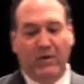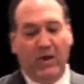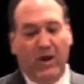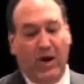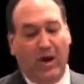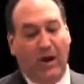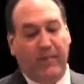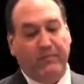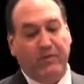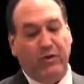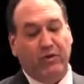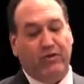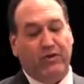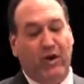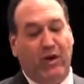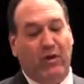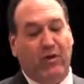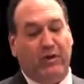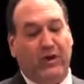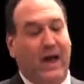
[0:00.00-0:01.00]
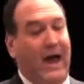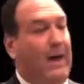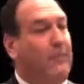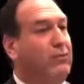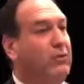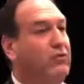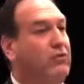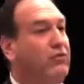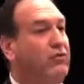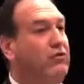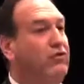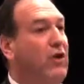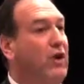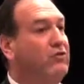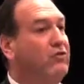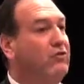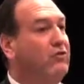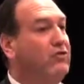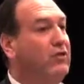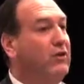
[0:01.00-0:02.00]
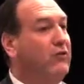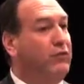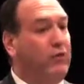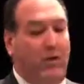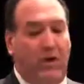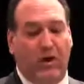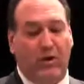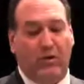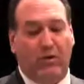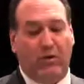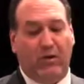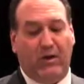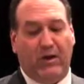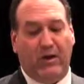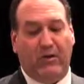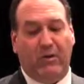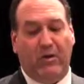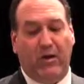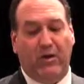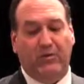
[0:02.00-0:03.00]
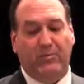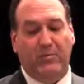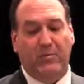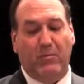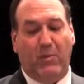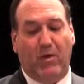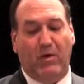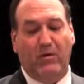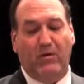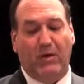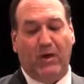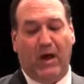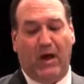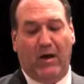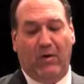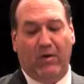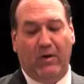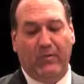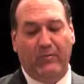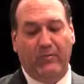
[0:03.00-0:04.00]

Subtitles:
Cheryl Kaplan, the judge's chief law clerk, and her husband, Martin Ogawa,